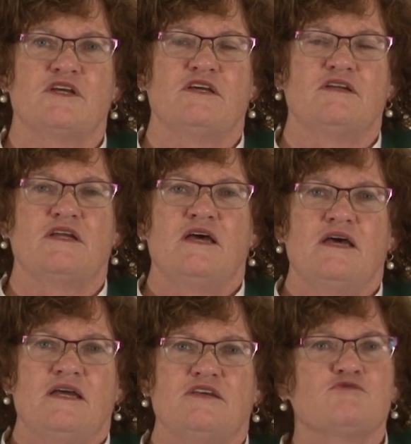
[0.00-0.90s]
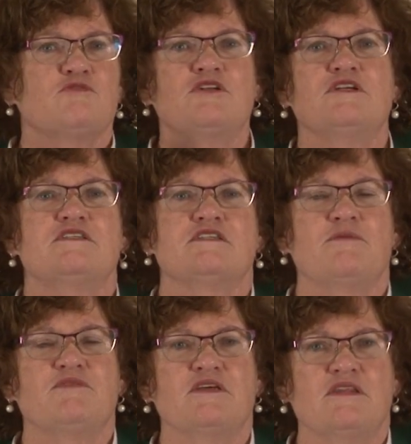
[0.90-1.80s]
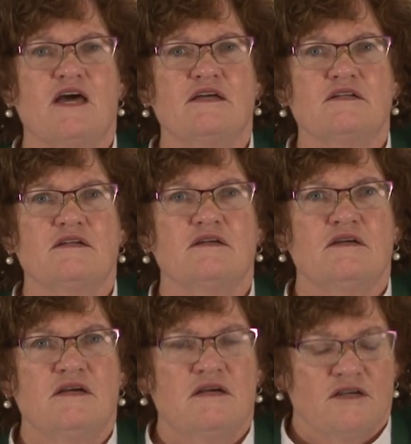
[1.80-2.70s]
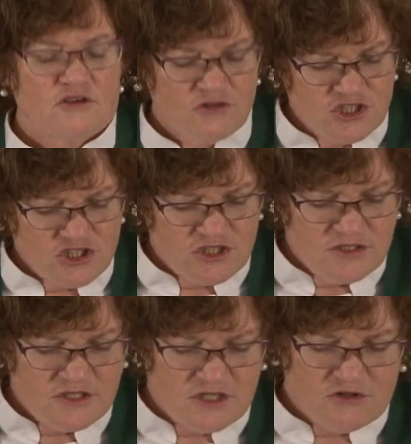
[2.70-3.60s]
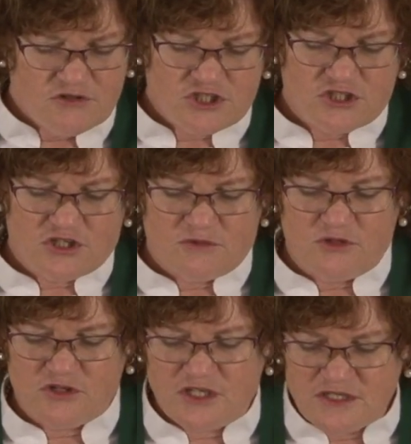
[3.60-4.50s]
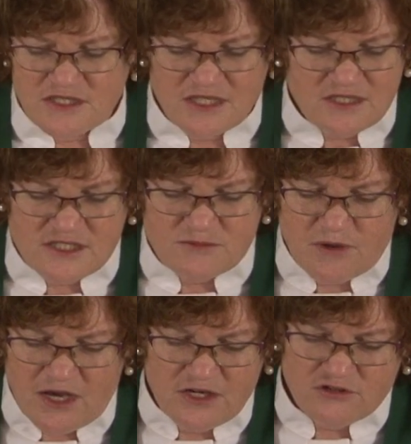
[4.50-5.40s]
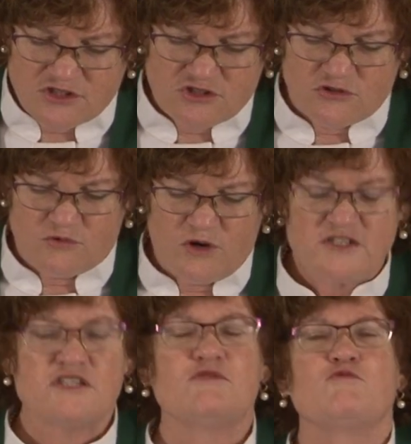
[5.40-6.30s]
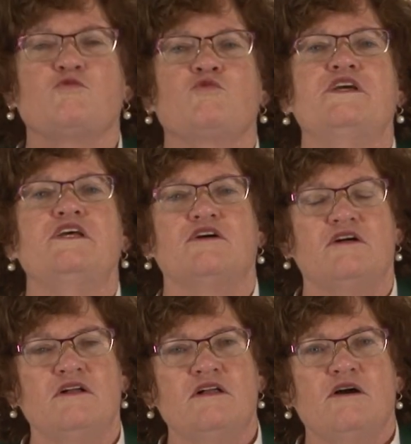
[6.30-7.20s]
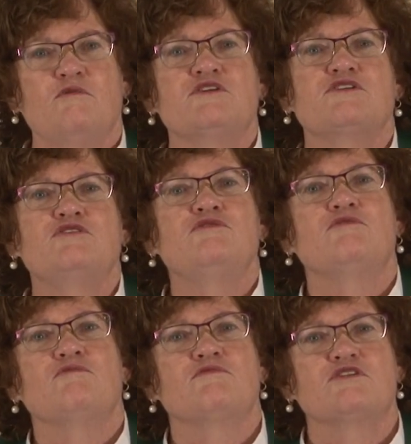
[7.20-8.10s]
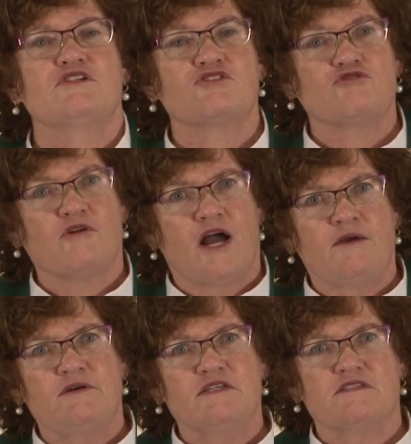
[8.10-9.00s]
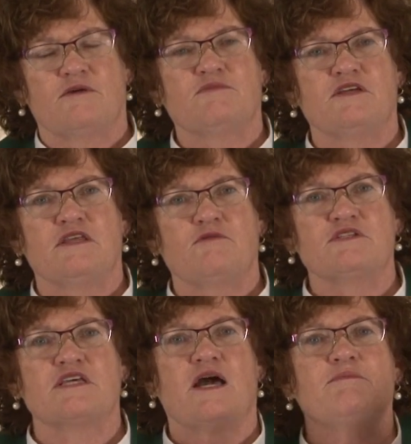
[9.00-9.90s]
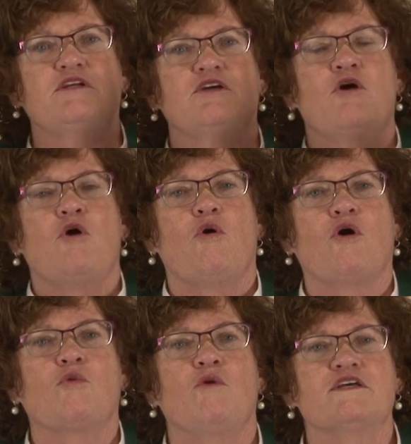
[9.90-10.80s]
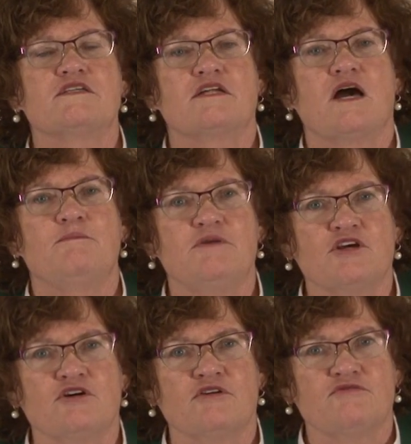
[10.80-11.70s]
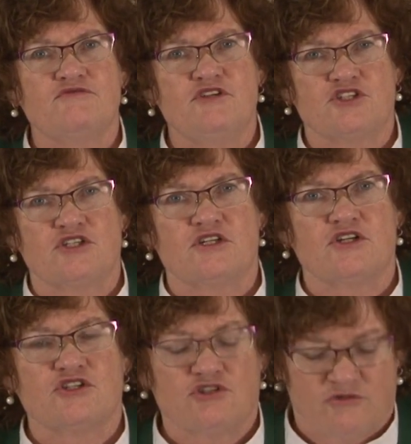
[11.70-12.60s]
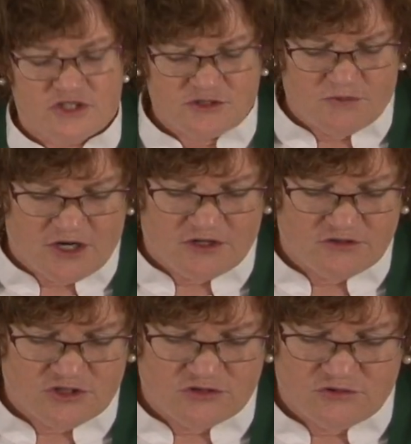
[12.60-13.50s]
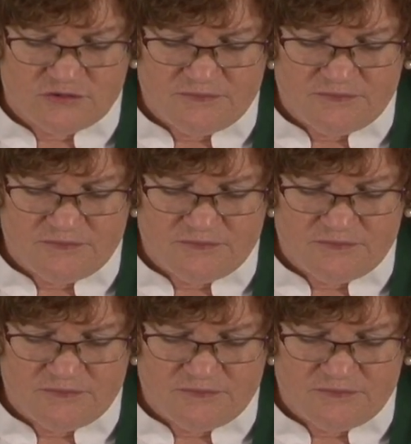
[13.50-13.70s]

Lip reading: it is really something that Christians and Christian communities can aspire to. Was it real? Was Luke describing something that was happening, or was it a bigger vision to aspire to?